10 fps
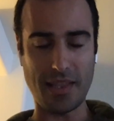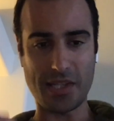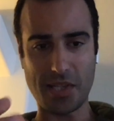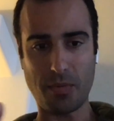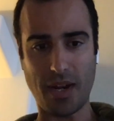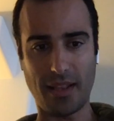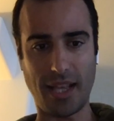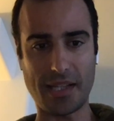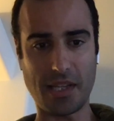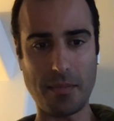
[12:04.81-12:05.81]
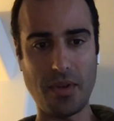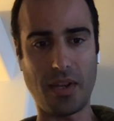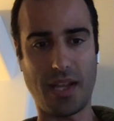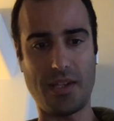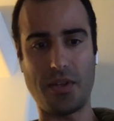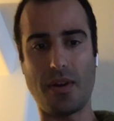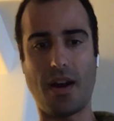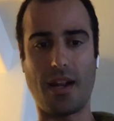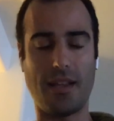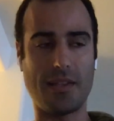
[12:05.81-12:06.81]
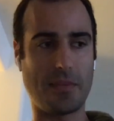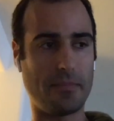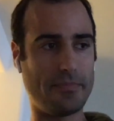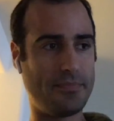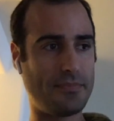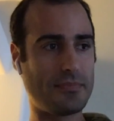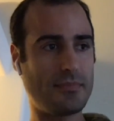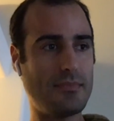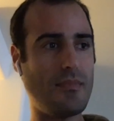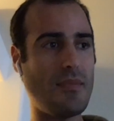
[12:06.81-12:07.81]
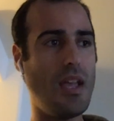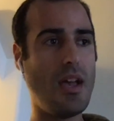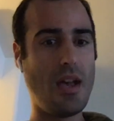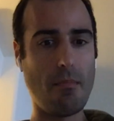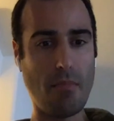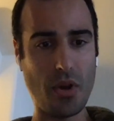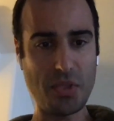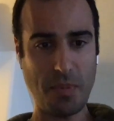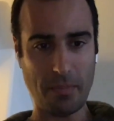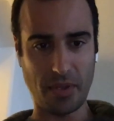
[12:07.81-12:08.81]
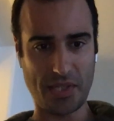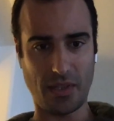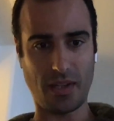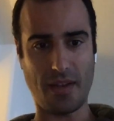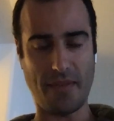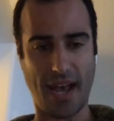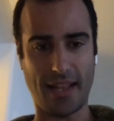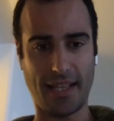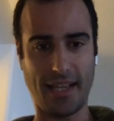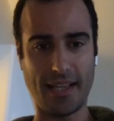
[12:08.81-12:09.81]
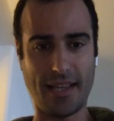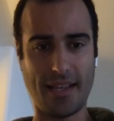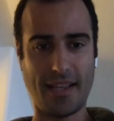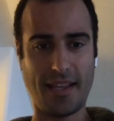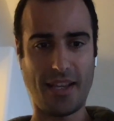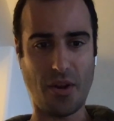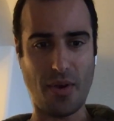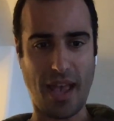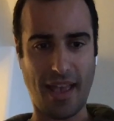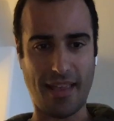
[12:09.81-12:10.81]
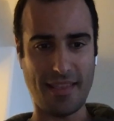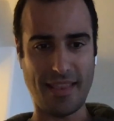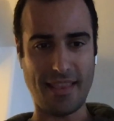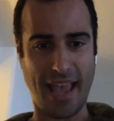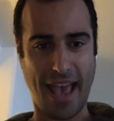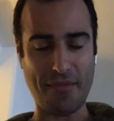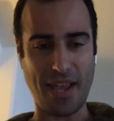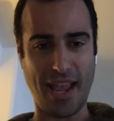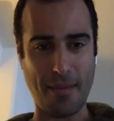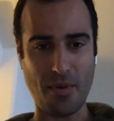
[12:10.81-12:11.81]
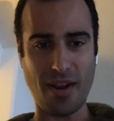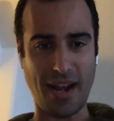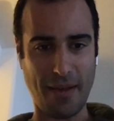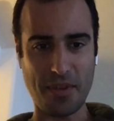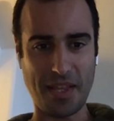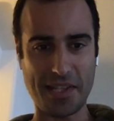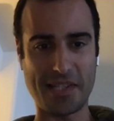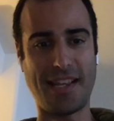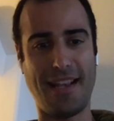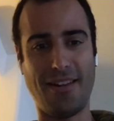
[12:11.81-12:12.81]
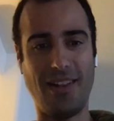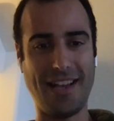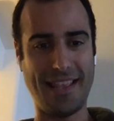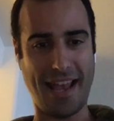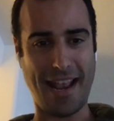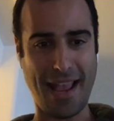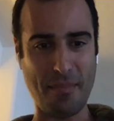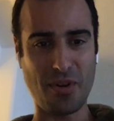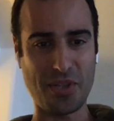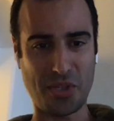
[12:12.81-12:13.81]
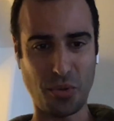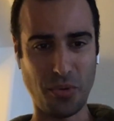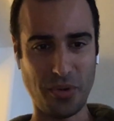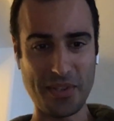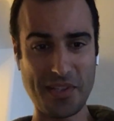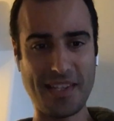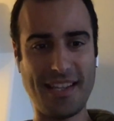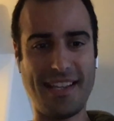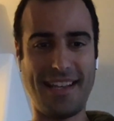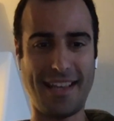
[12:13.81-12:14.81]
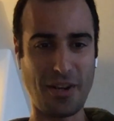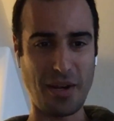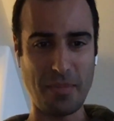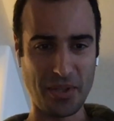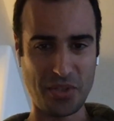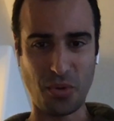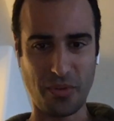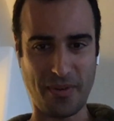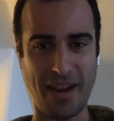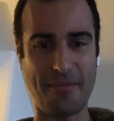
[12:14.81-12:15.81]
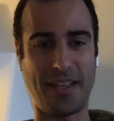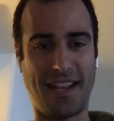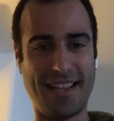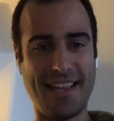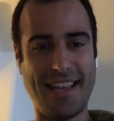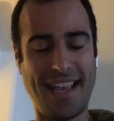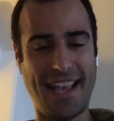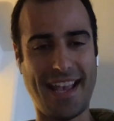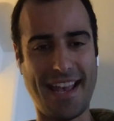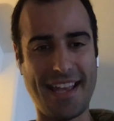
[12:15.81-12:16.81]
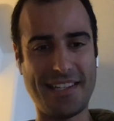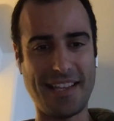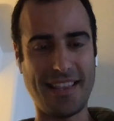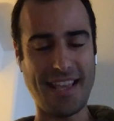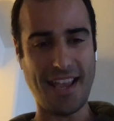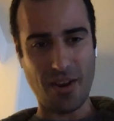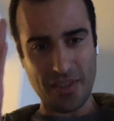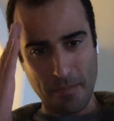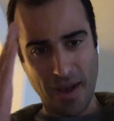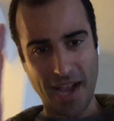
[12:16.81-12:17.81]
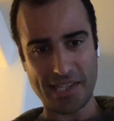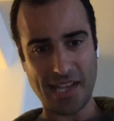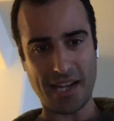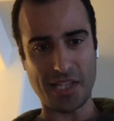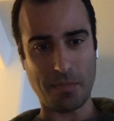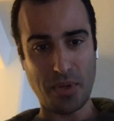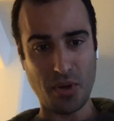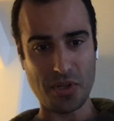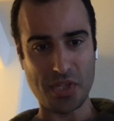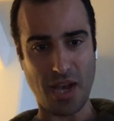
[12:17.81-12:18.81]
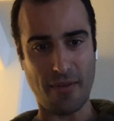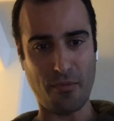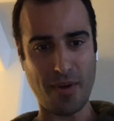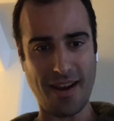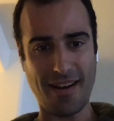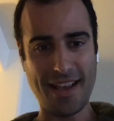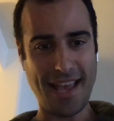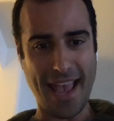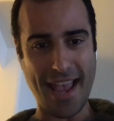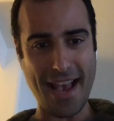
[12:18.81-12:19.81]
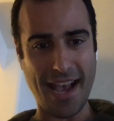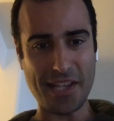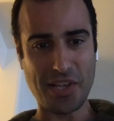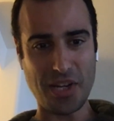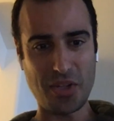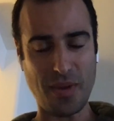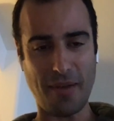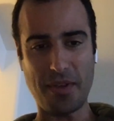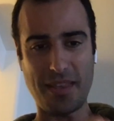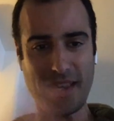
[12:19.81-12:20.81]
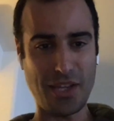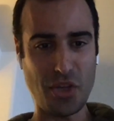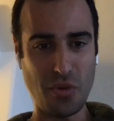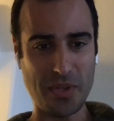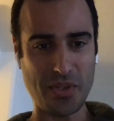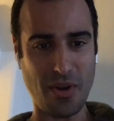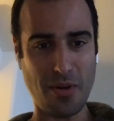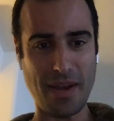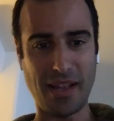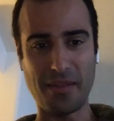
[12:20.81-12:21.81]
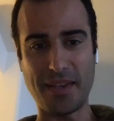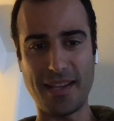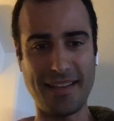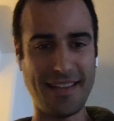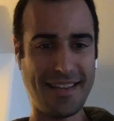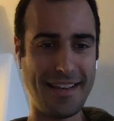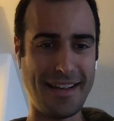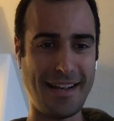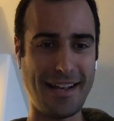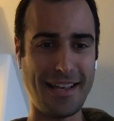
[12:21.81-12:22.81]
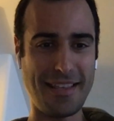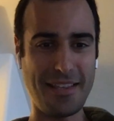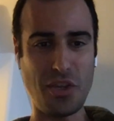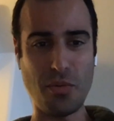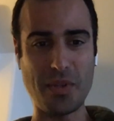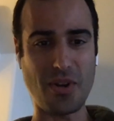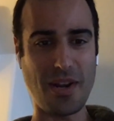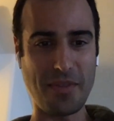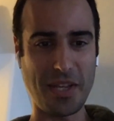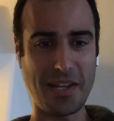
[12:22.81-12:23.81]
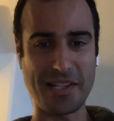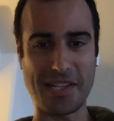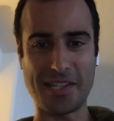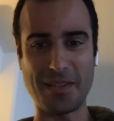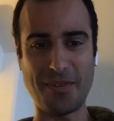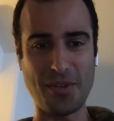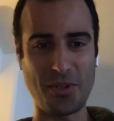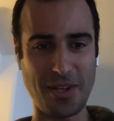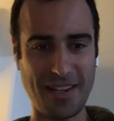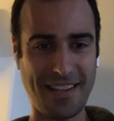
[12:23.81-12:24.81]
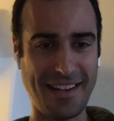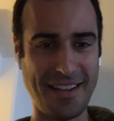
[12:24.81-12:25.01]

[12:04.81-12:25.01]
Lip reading: And this is what I'd like to communicate to your audience. Most people in Silicon Valley, they have a hammer and everything is a nail. And that hammer is tools, and they're going to build a tool for everything. And the mindset is pure software. AI is going to do everything. Humans are irrelevant. Humans aren't even going to exist in the future.